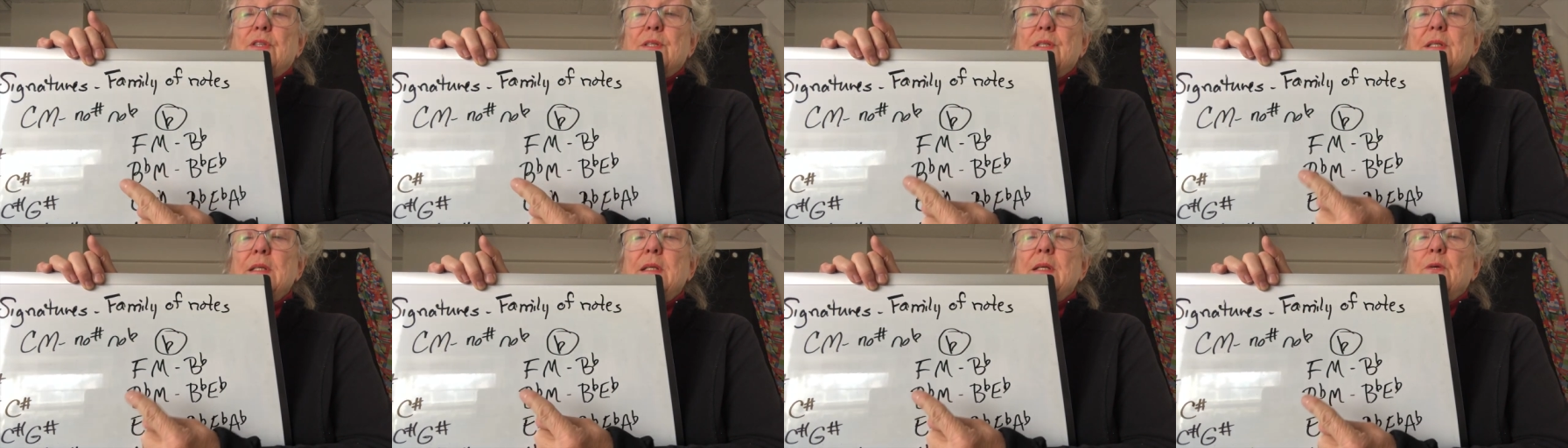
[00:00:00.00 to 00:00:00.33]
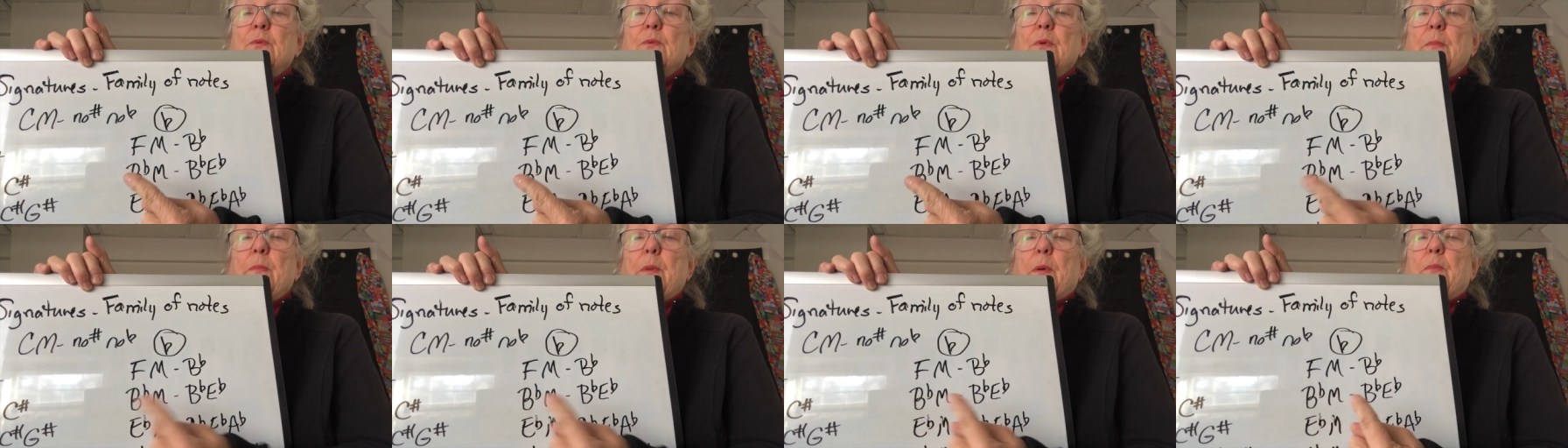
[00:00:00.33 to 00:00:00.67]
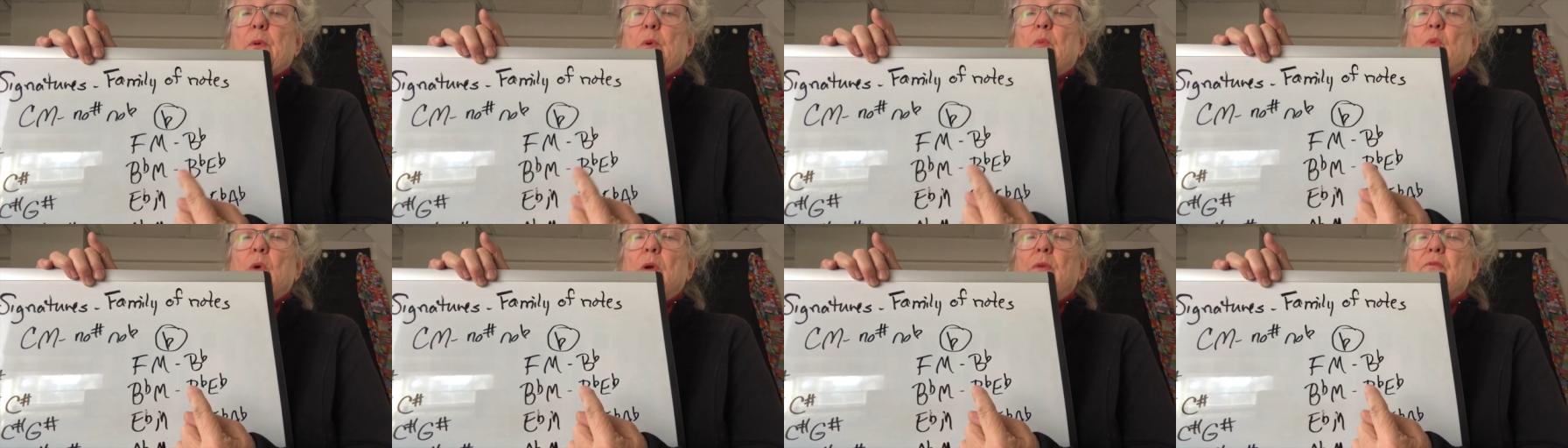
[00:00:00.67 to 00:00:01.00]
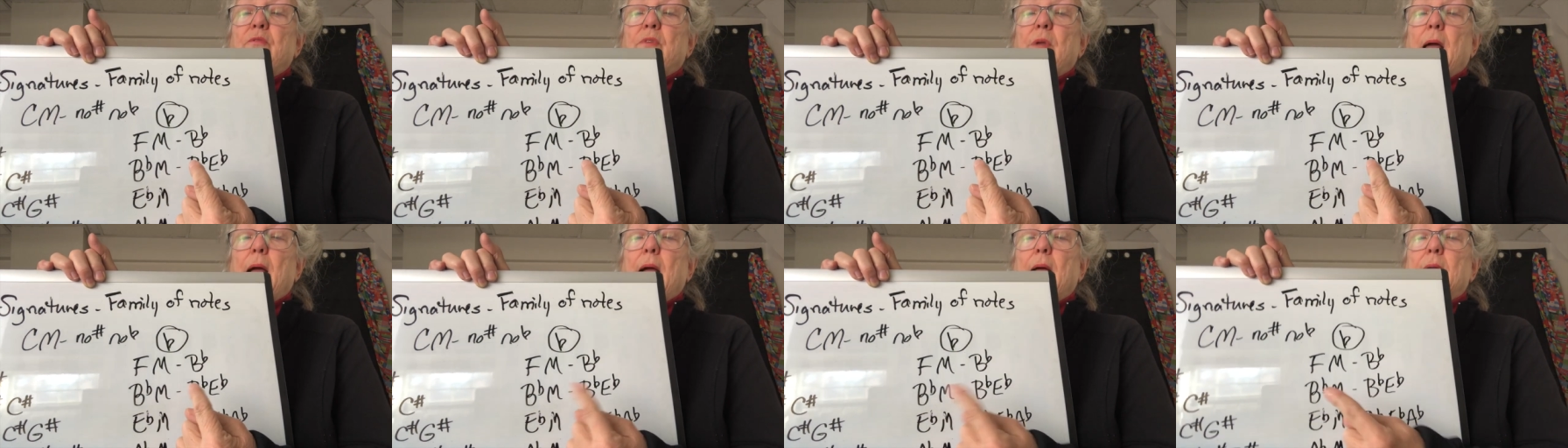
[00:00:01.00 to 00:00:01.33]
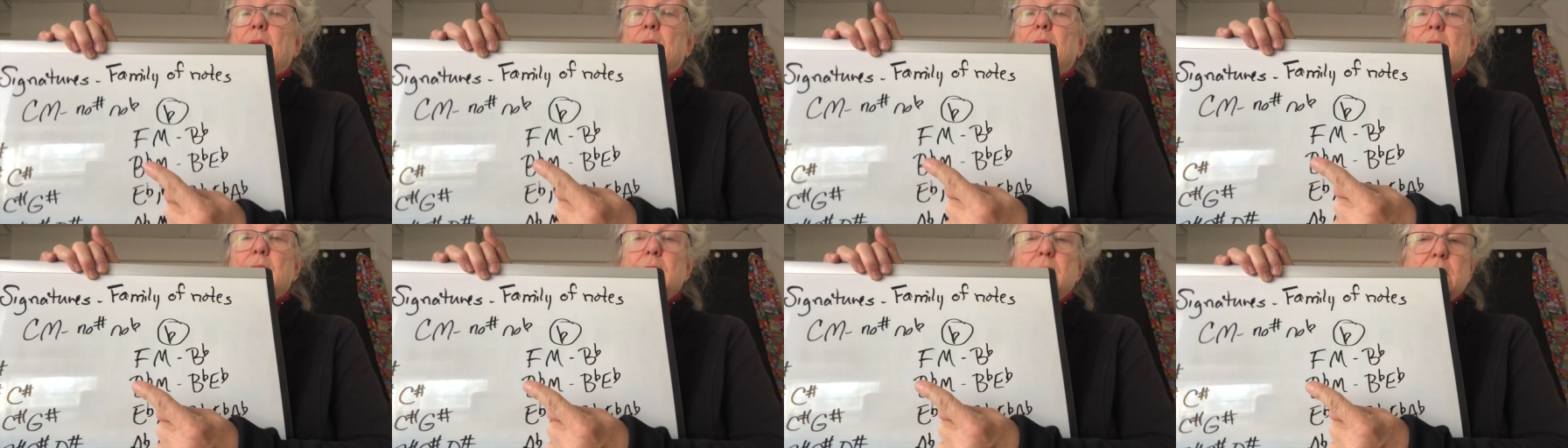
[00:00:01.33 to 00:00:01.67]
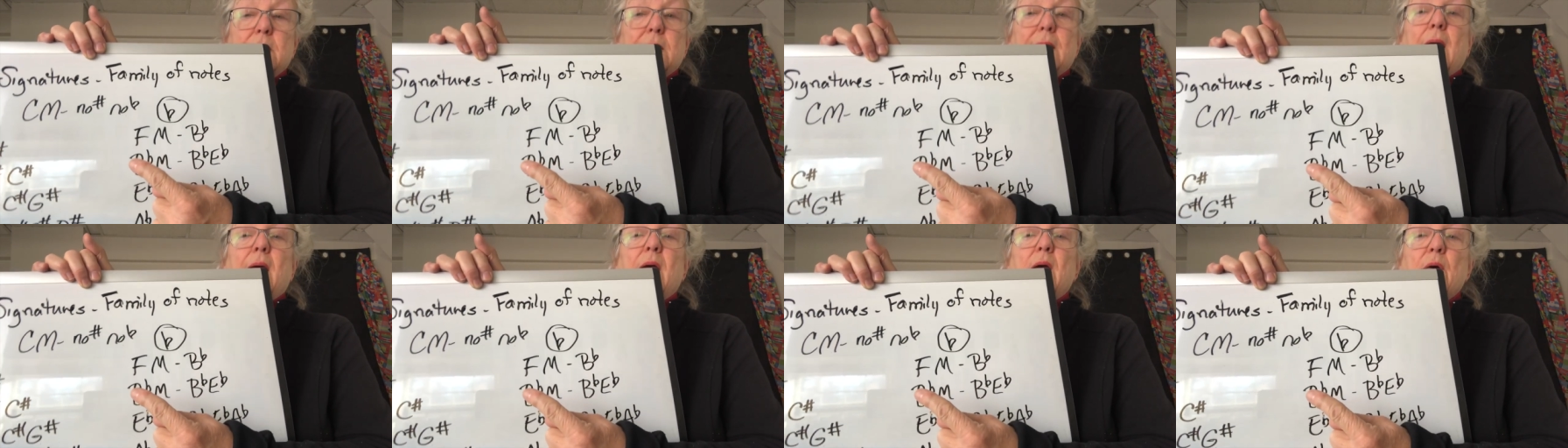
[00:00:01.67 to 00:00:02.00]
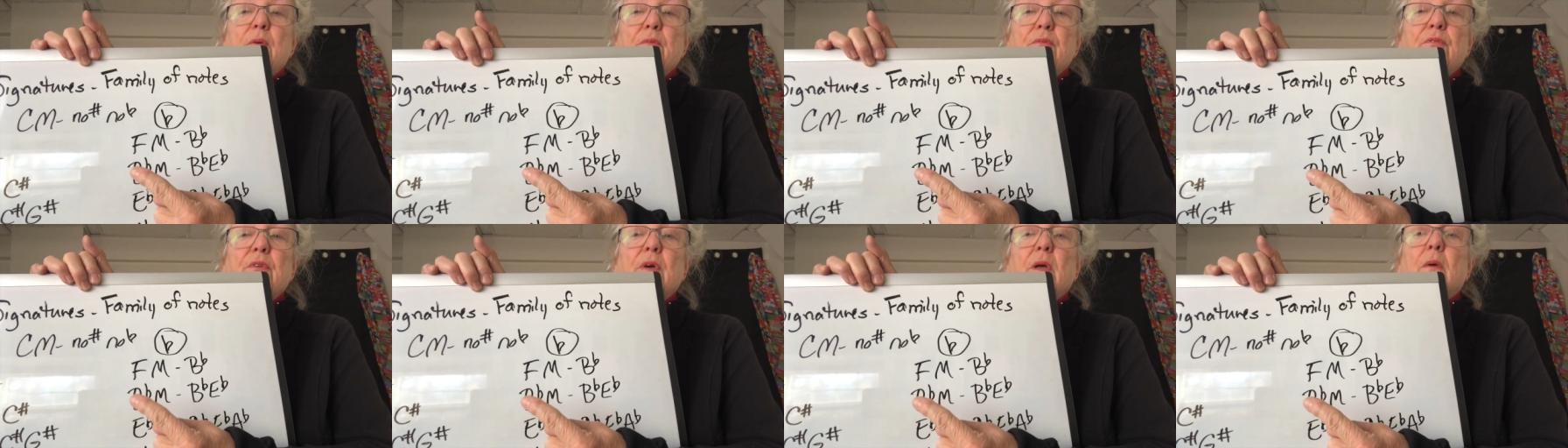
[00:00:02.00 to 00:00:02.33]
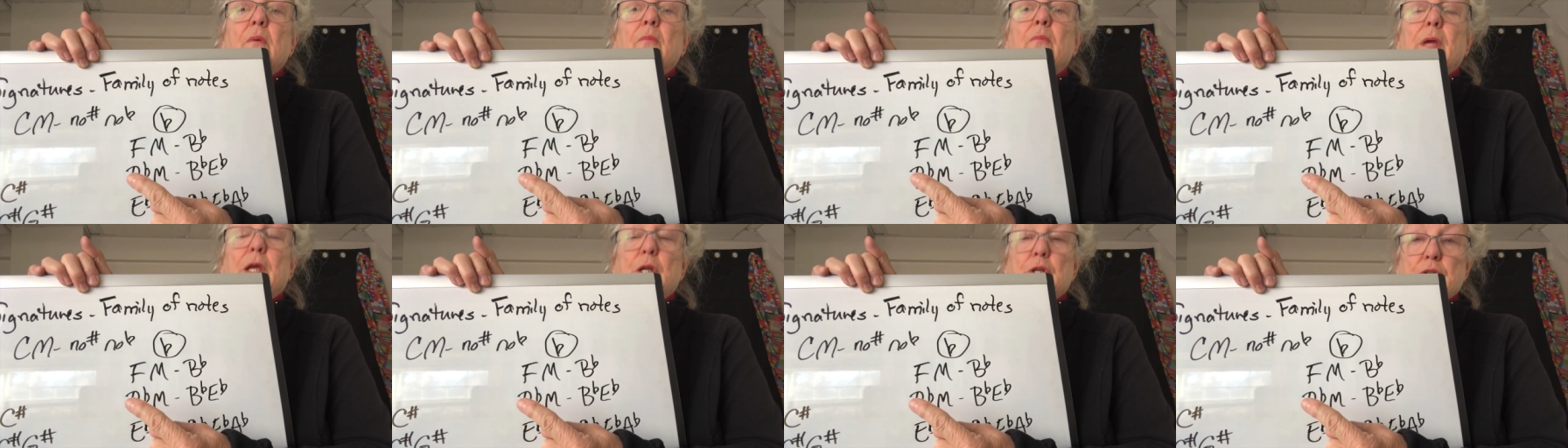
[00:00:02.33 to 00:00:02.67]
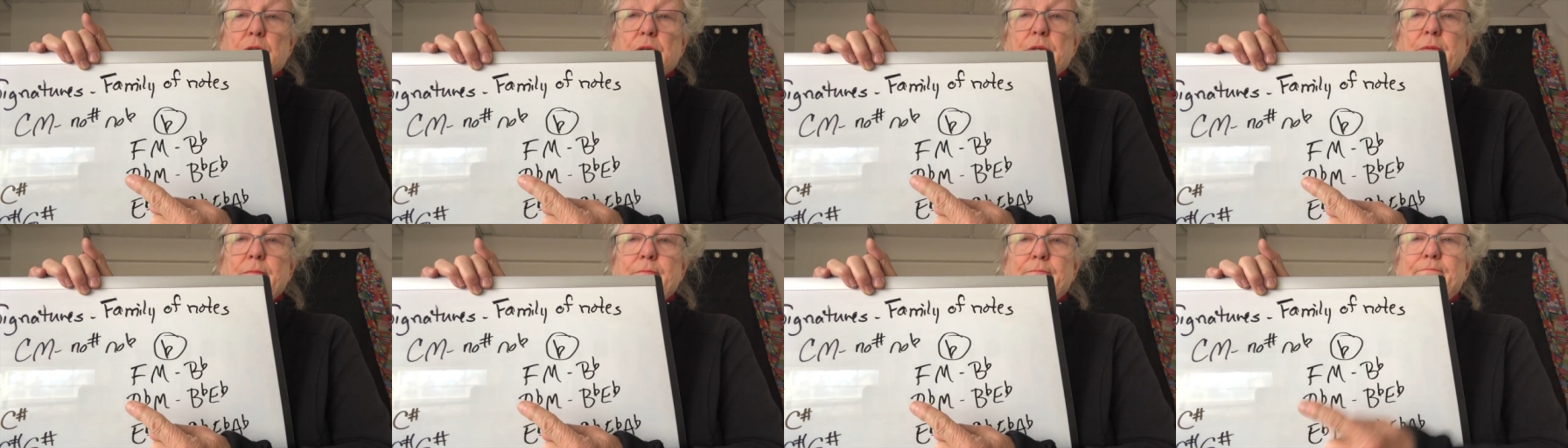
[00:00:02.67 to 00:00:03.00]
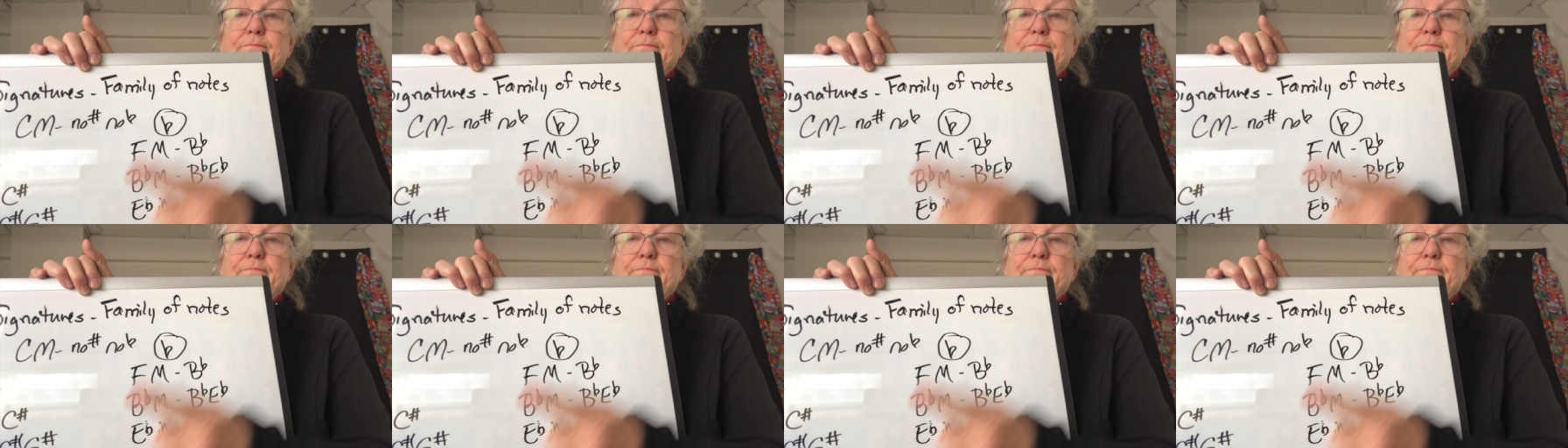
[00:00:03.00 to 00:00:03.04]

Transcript: just need to remember one flat is F major.